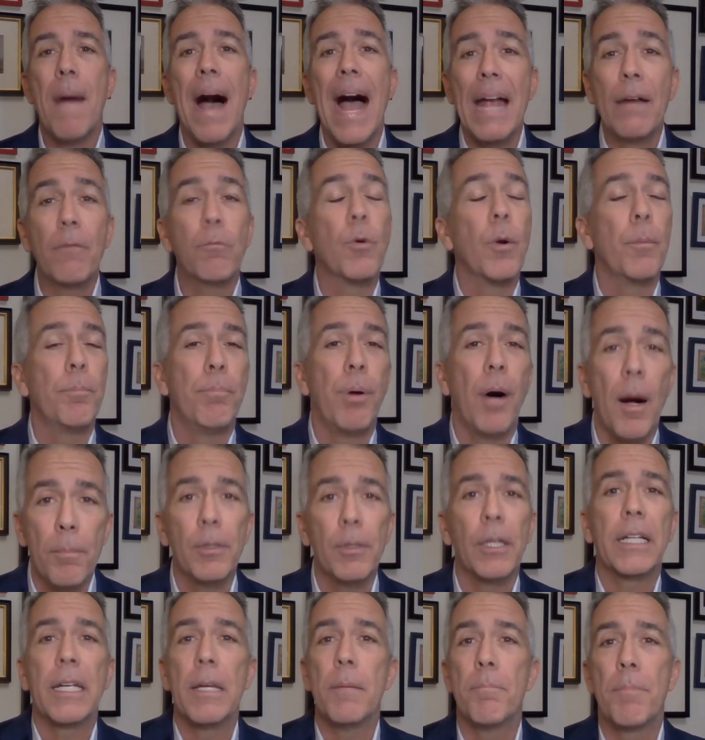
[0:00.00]
My
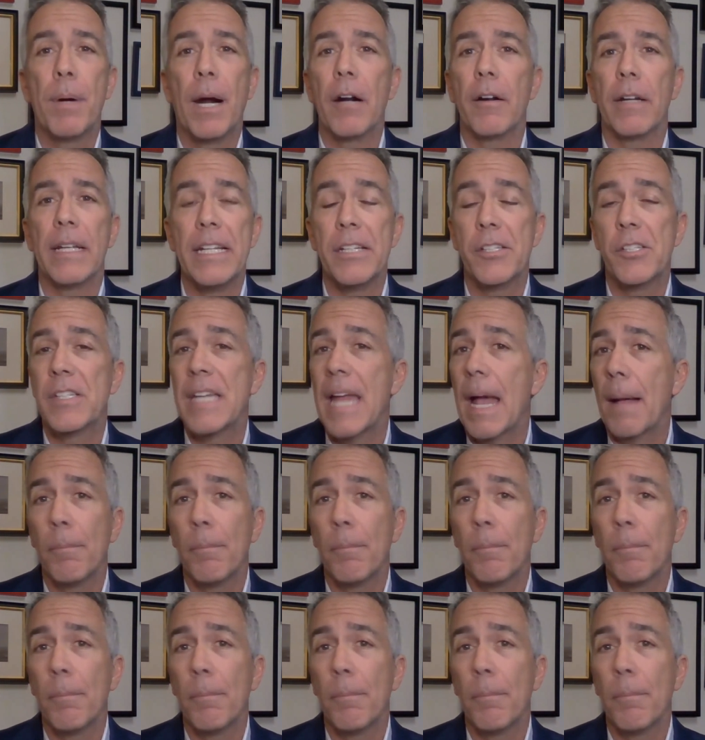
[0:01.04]
Republican Party